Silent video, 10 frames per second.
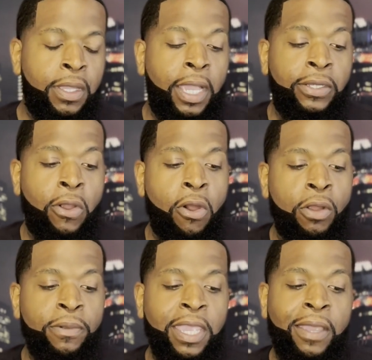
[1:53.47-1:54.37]
At the
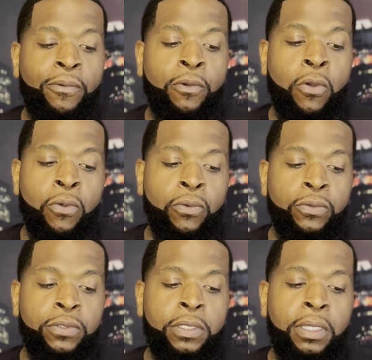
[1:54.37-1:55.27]
heart, we have rose,
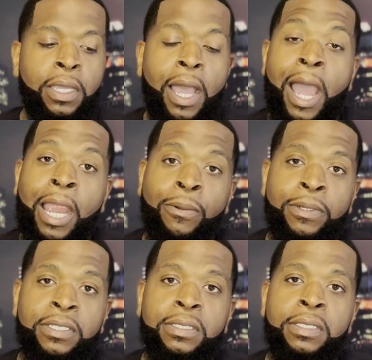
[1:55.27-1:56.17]

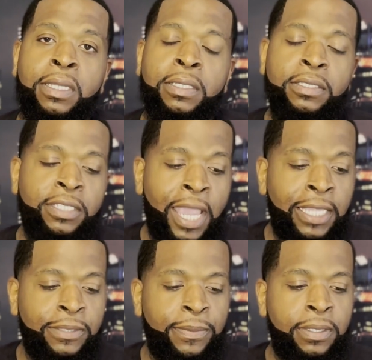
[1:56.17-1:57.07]
iris,
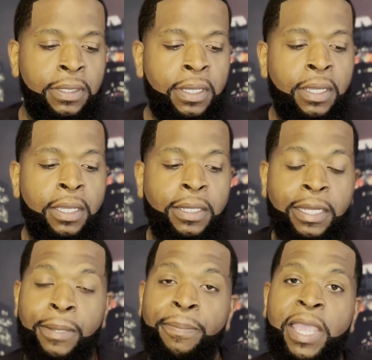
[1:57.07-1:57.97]
jasmine. And
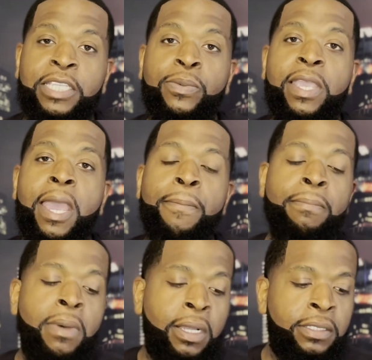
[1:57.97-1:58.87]
at the base, we have
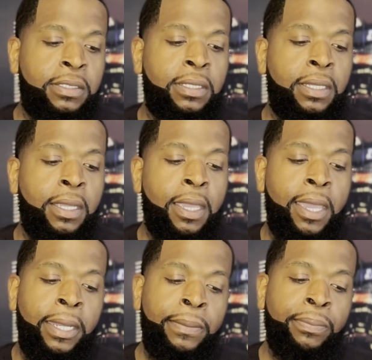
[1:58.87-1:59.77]
musk
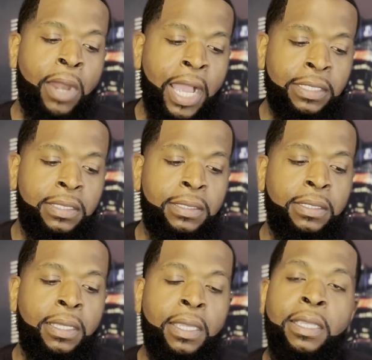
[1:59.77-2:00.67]
and broxim,
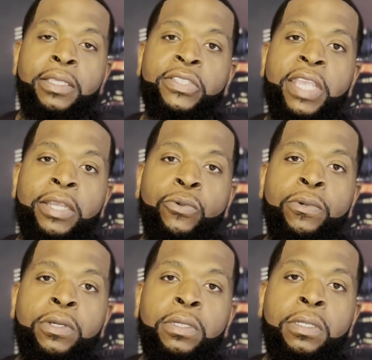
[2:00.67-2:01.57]

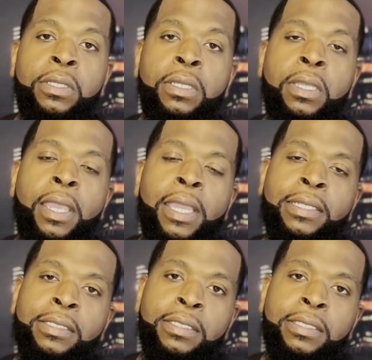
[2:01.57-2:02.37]
sandalwood, and